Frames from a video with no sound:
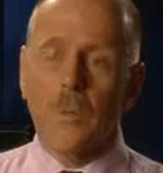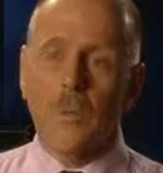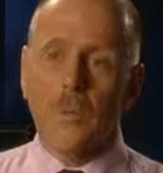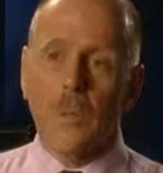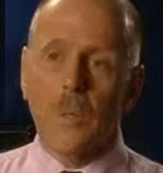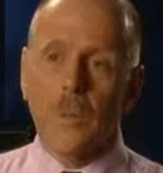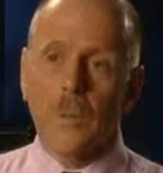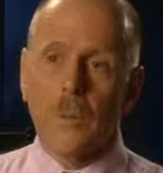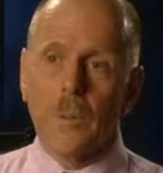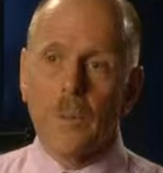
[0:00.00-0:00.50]
or
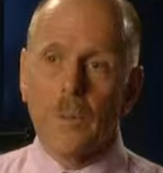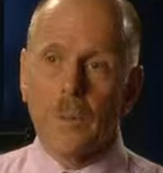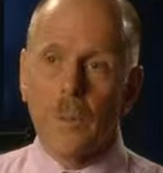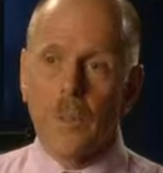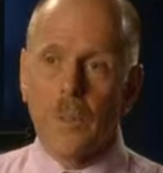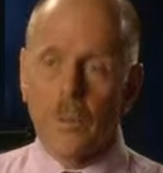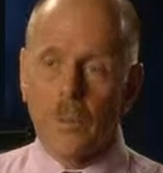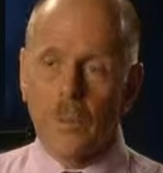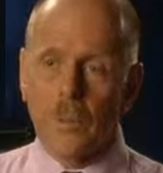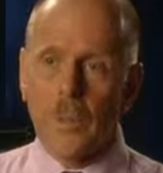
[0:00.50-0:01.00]
we
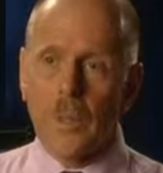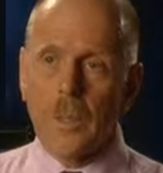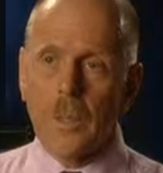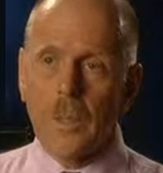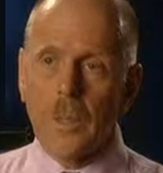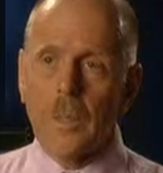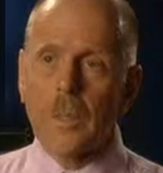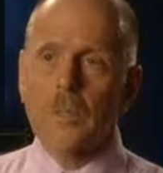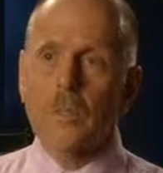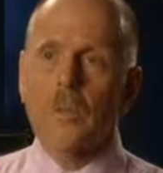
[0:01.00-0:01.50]

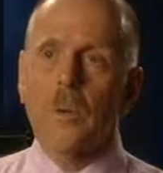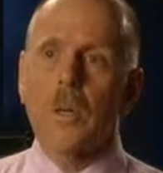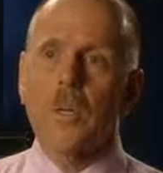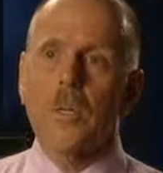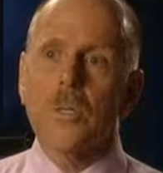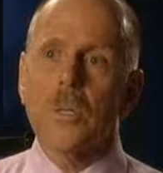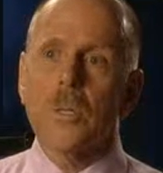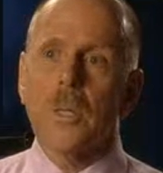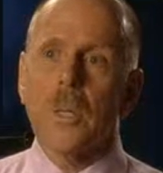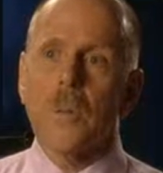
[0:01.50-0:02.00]
incremented our
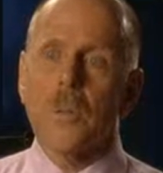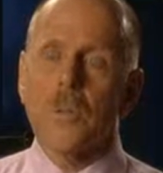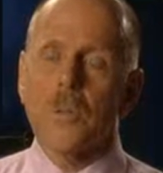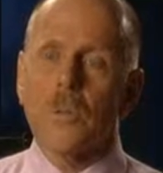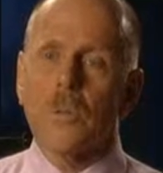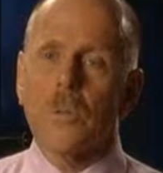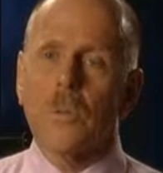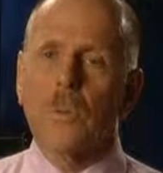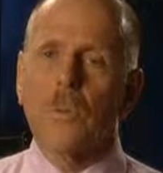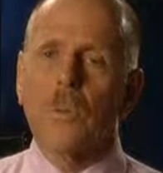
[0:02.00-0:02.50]
strategy up
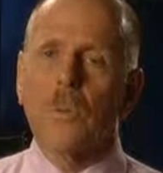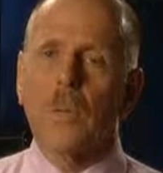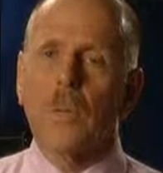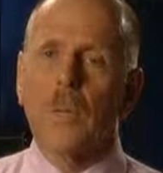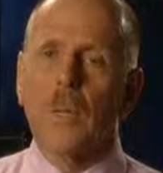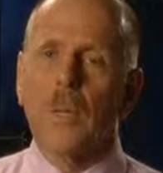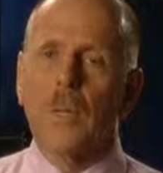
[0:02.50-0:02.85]
to